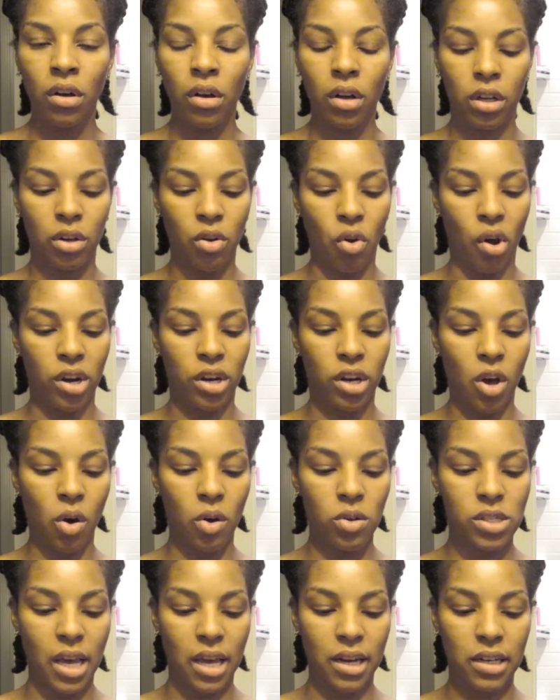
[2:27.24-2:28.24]
Lord
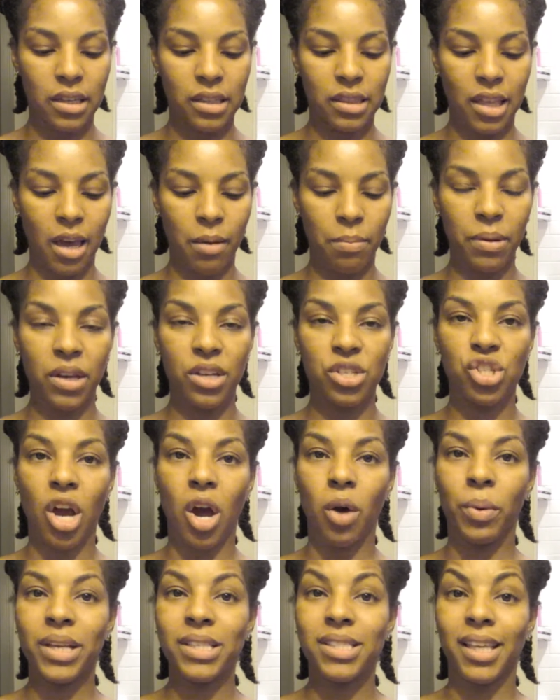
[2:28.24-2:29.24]
knows I need that because,
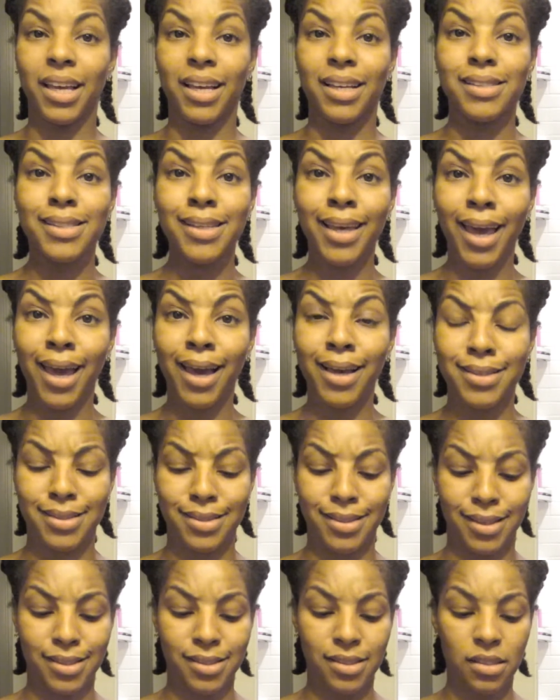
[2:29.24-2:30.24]
y'all, we stay in
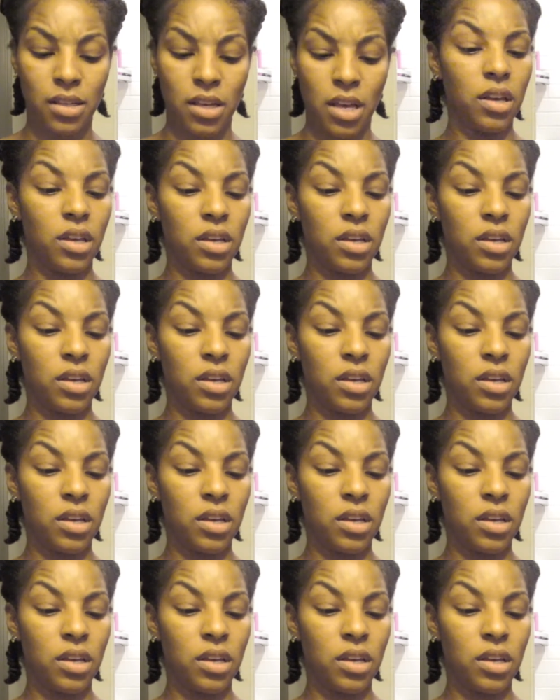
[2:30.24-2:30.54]
Texas.